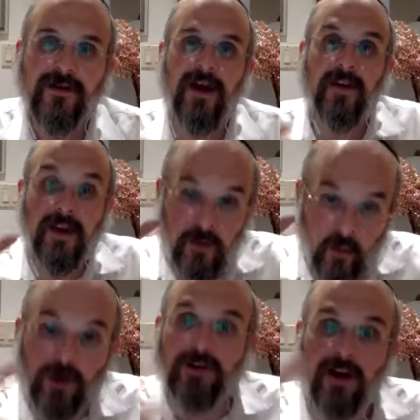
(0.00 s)
And if you
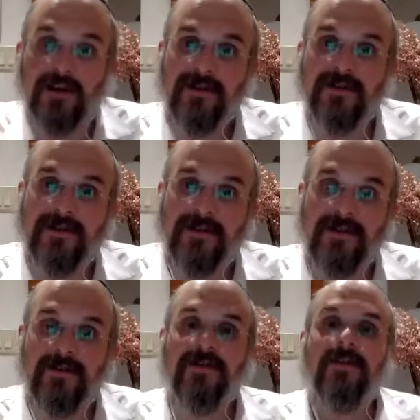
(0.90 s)
want the gozis,
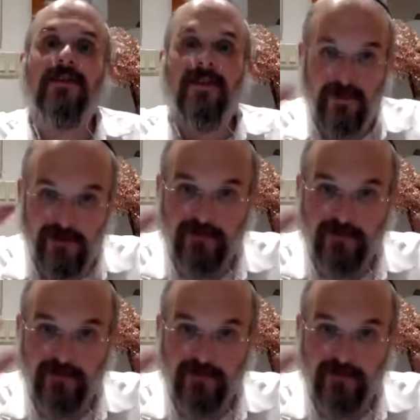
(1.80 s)
you're